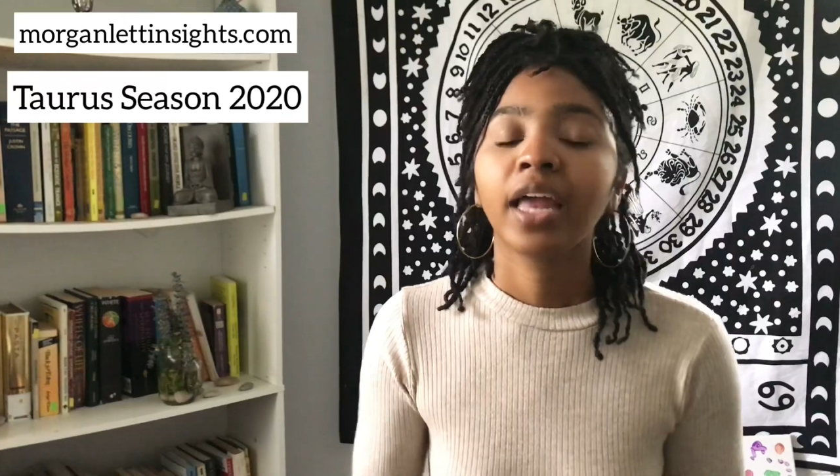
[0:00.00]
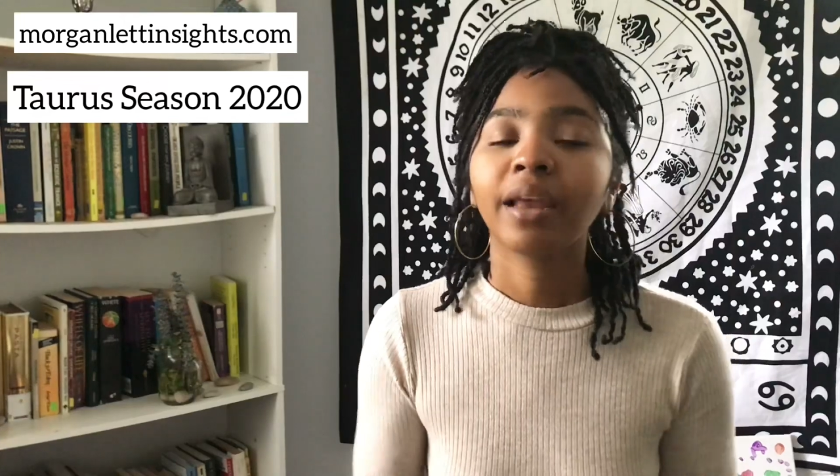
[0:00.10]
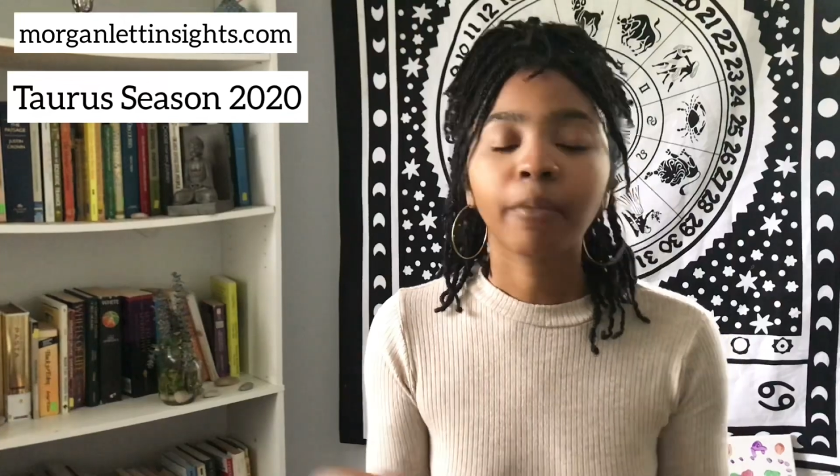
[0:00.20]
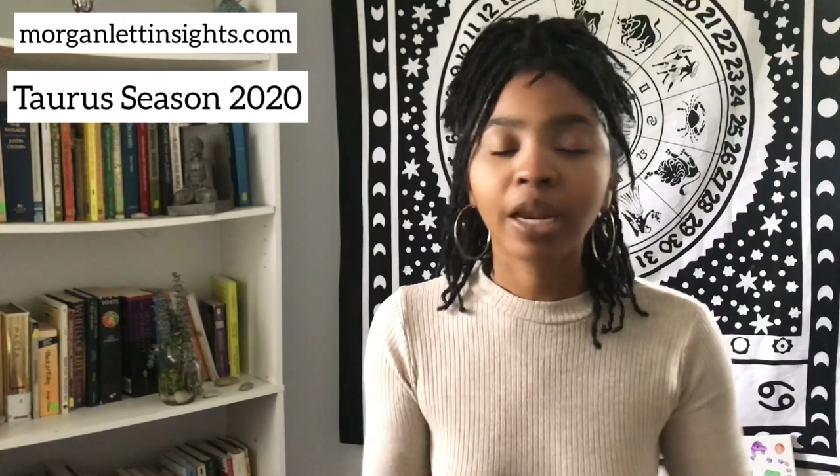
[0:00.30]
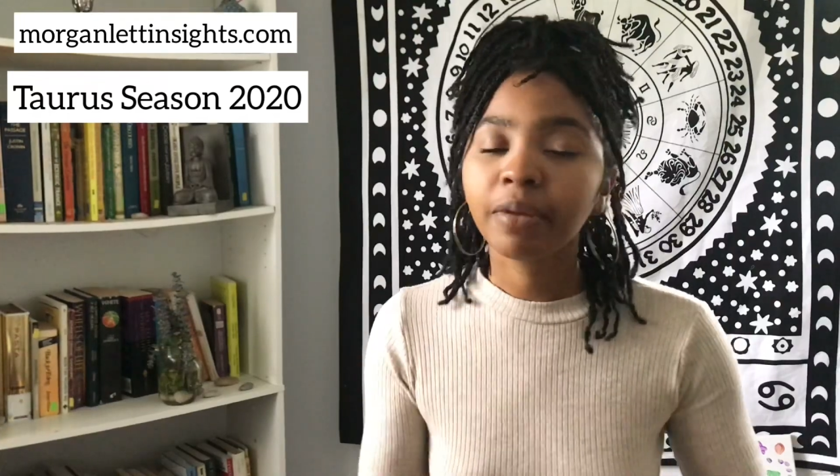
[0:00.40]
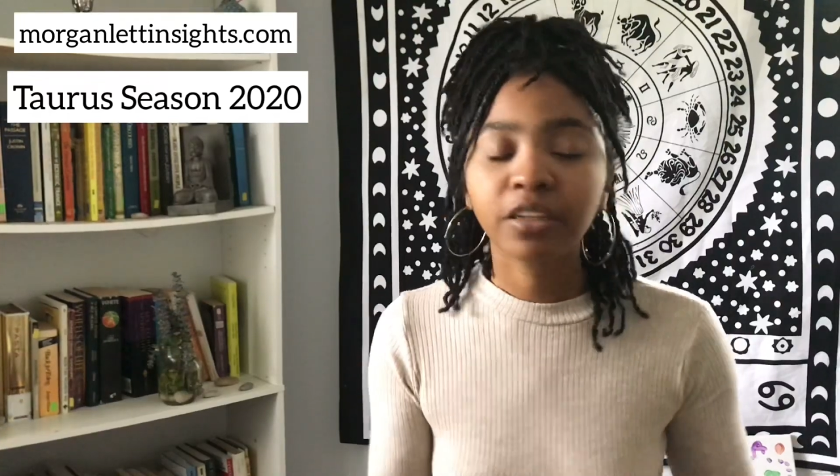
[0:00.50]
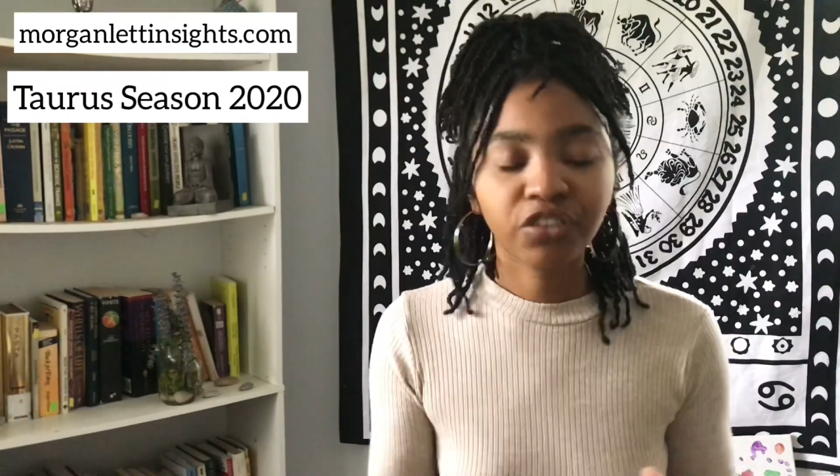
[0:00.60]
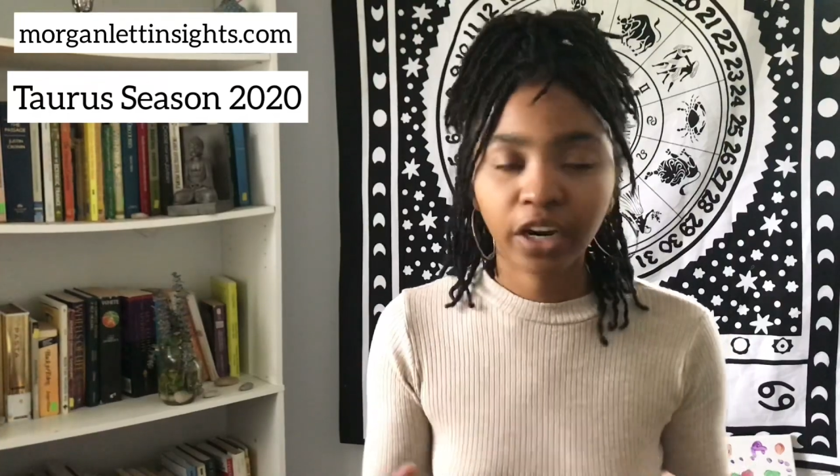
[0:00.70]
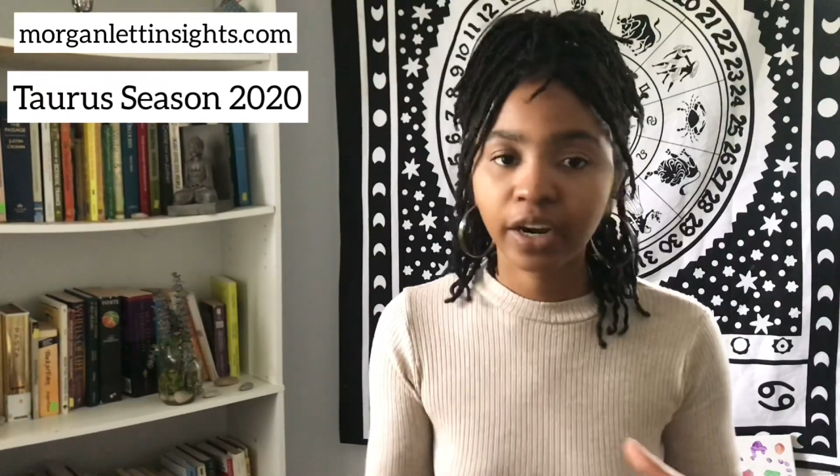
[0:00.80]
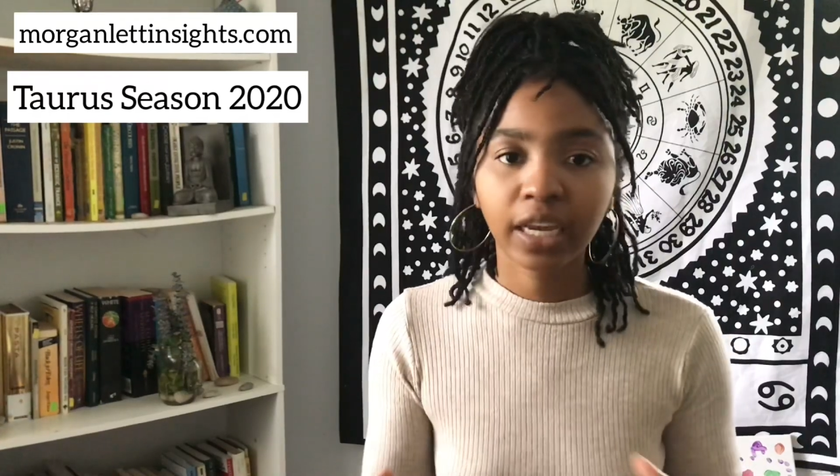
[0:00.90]
Now I'm going to be
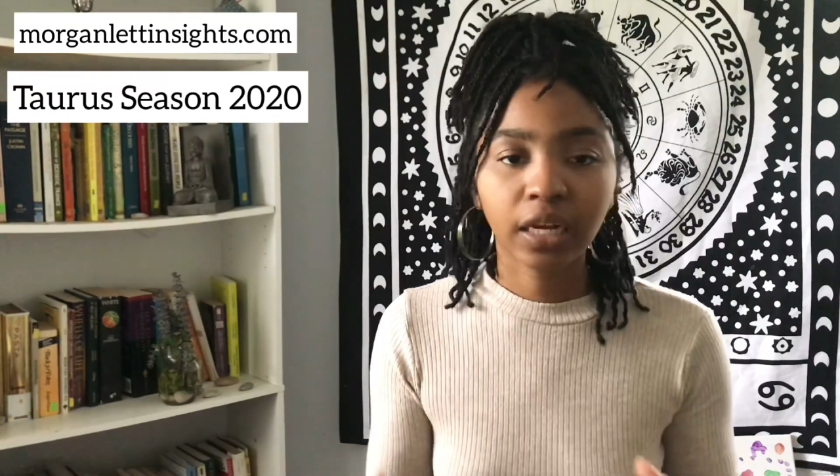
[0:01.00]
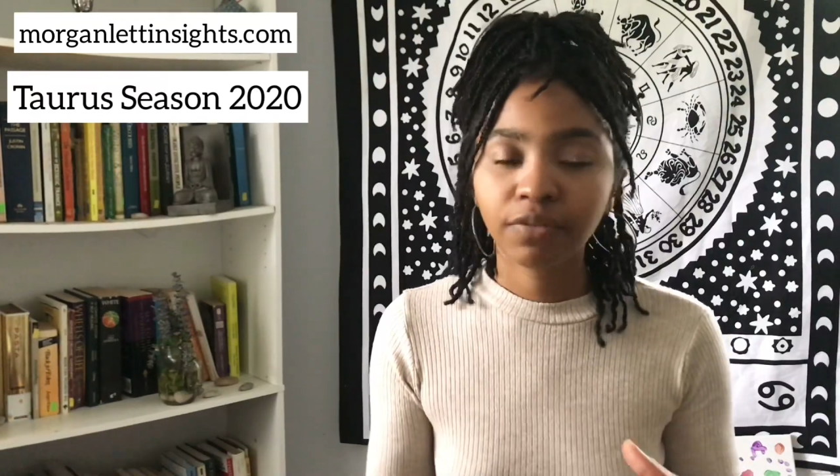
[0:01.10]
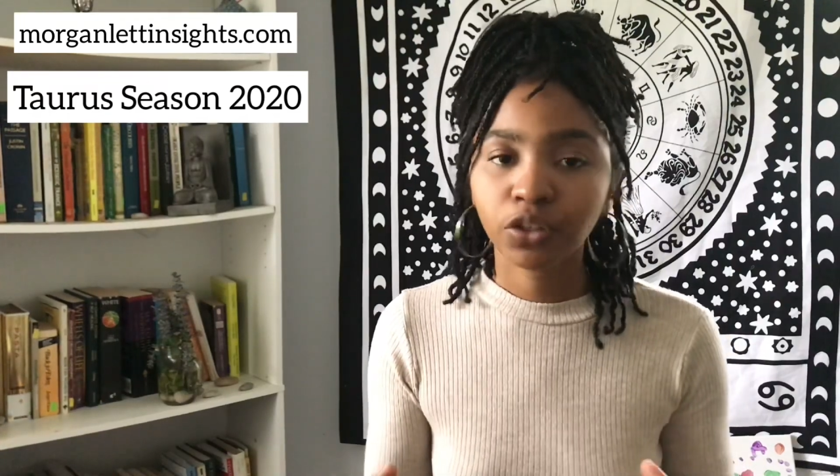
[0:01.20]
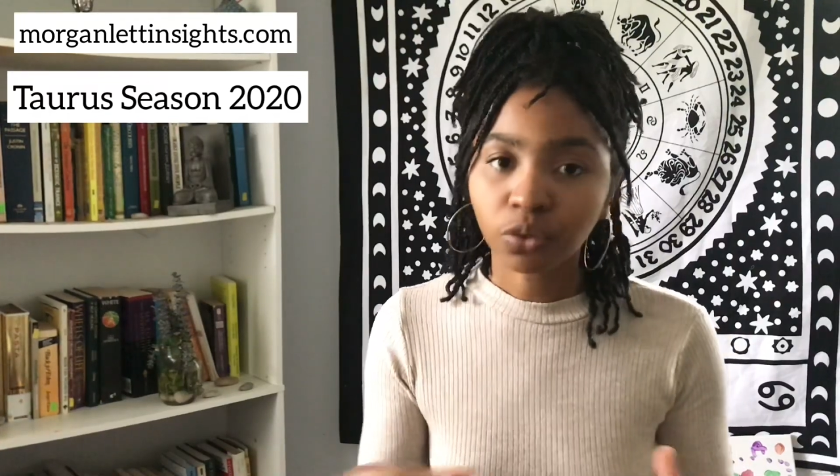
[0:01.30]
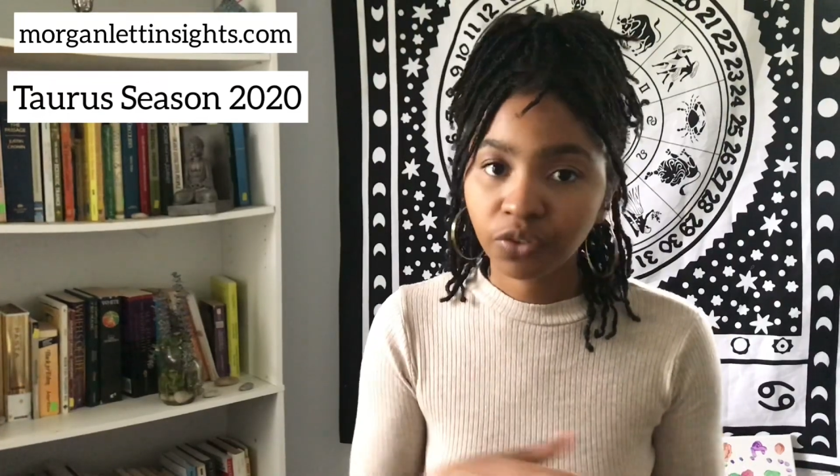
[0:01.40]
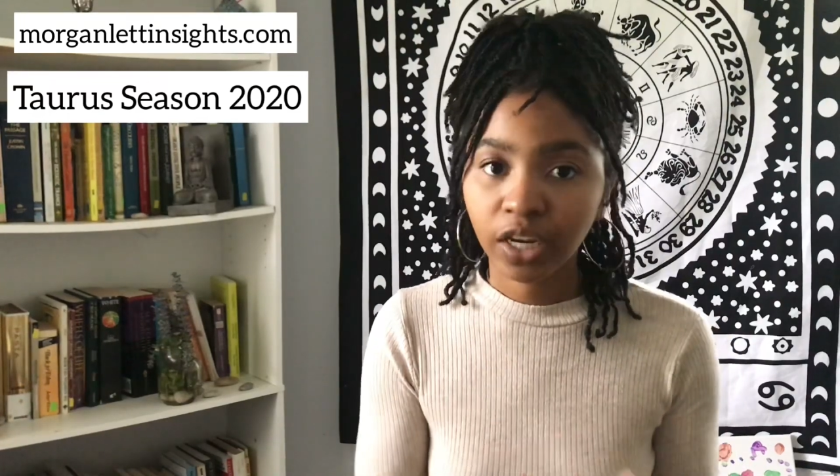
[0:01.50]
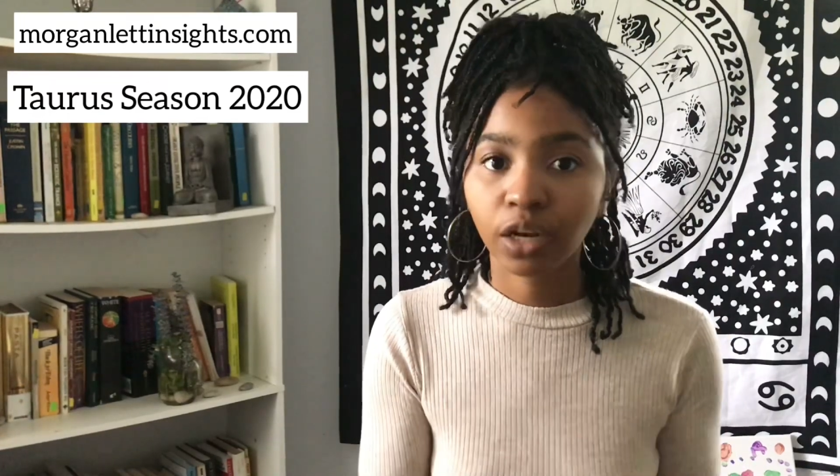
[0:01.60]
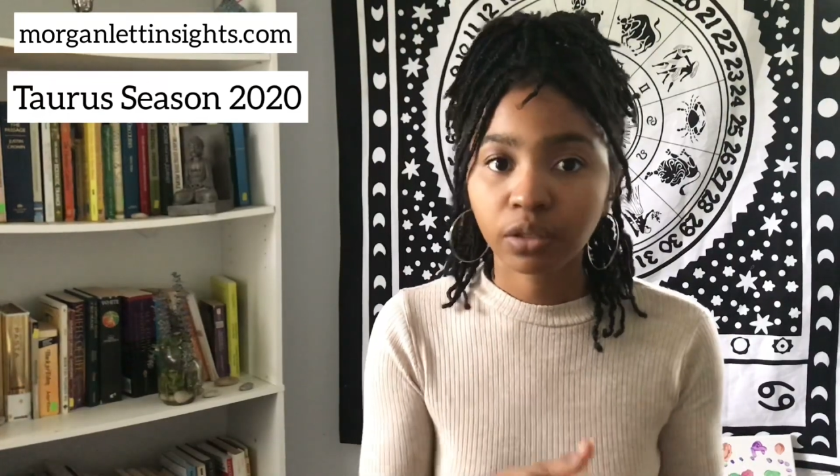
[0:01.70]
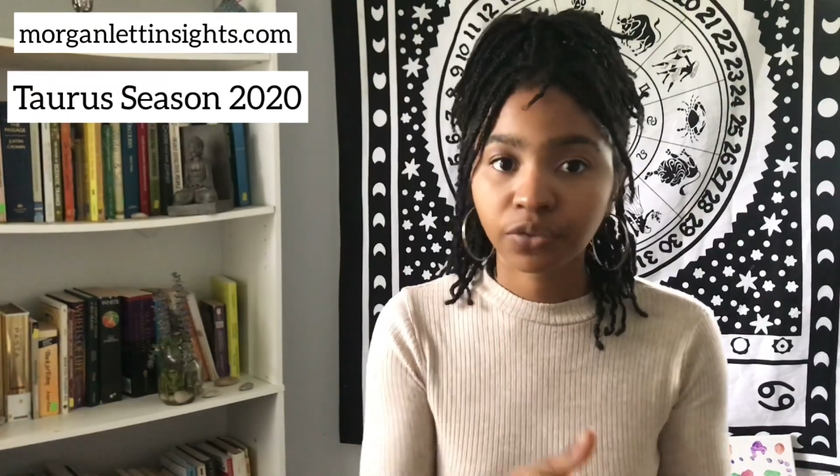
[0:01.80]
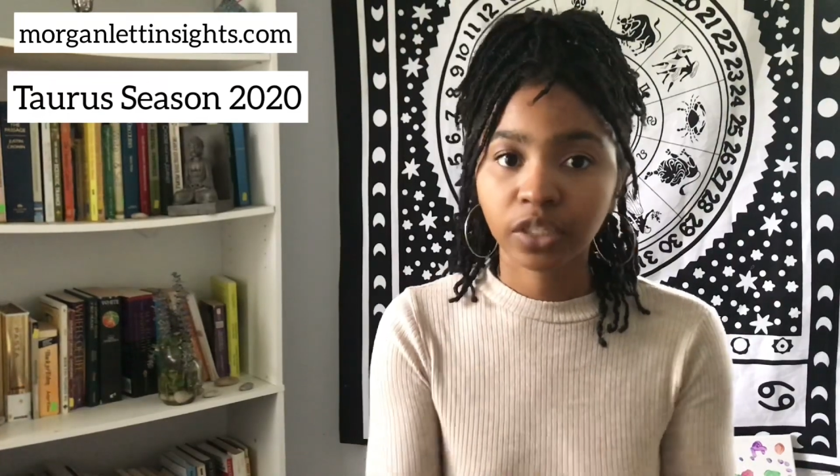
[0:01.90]
sharing individual
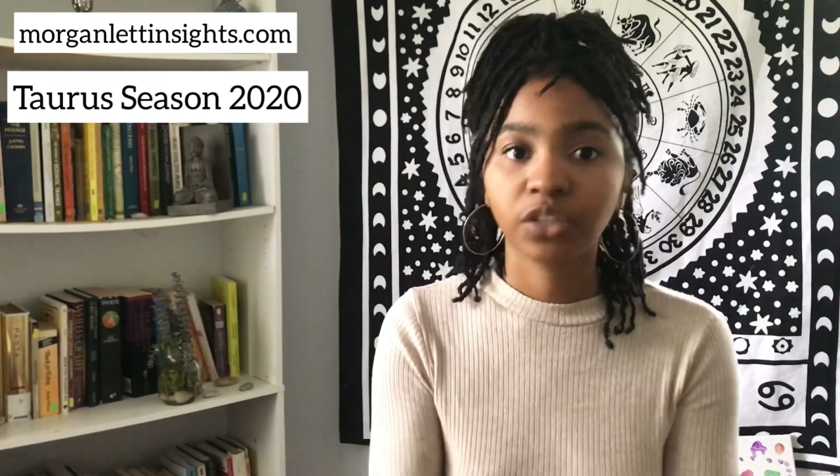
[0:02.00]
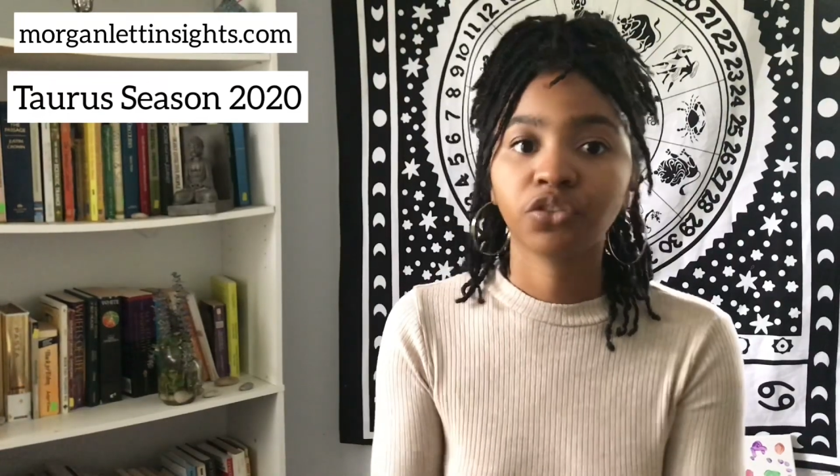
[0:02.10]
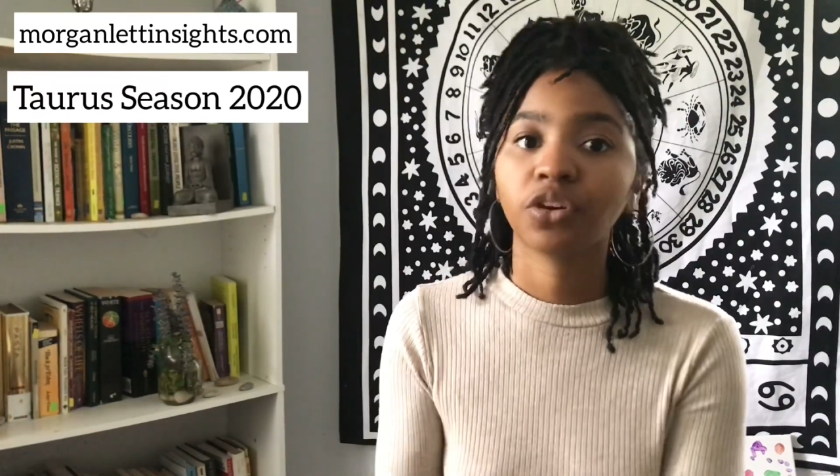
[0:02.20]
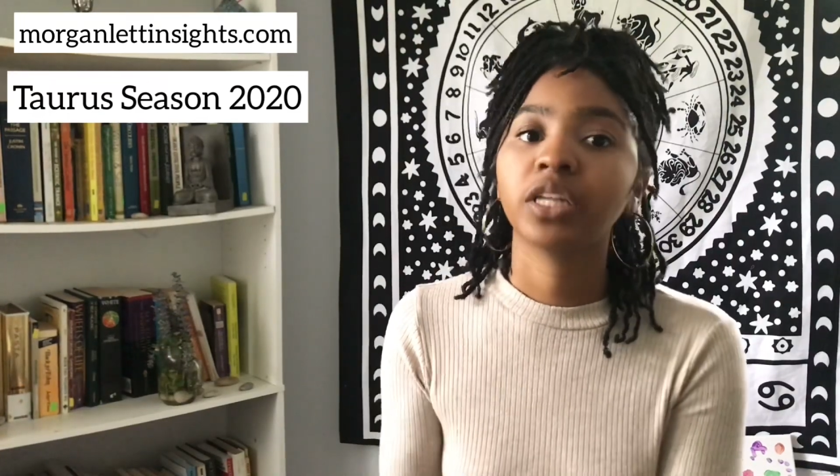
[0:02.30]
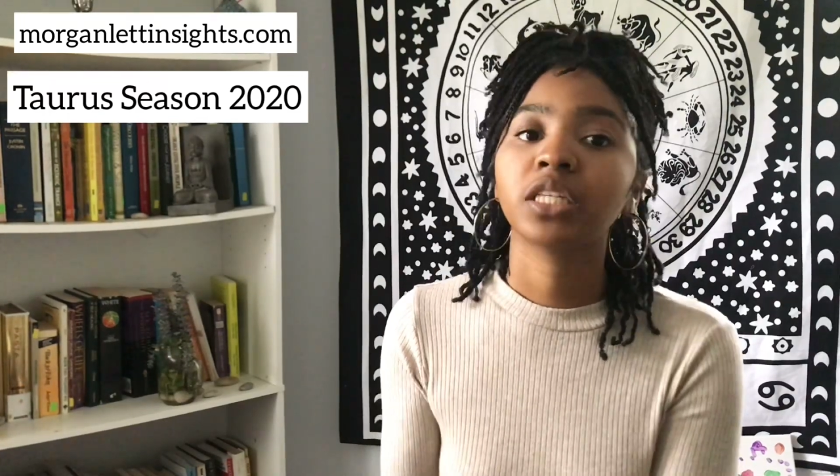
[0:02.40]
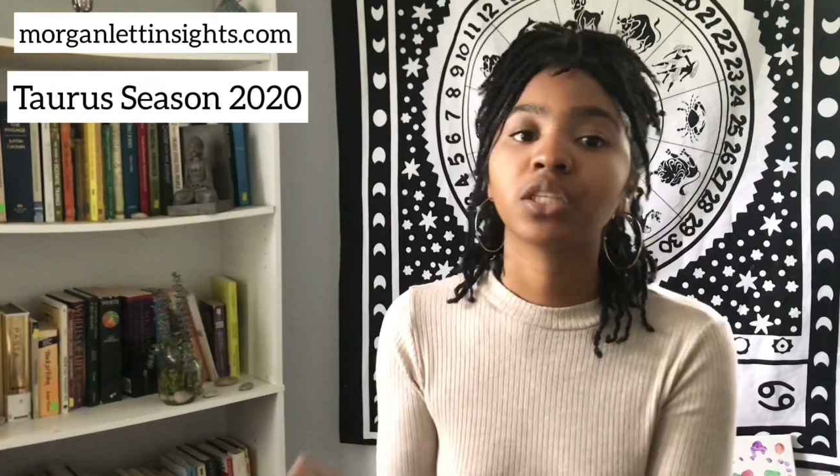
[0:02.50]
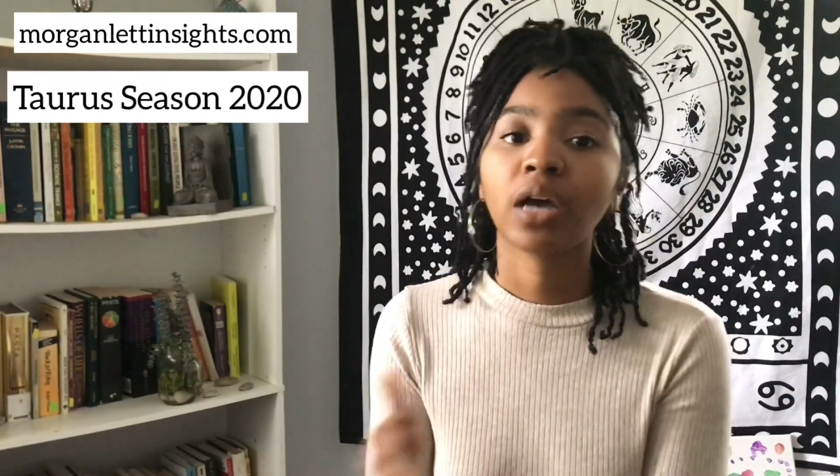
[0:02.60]
videos for each transit,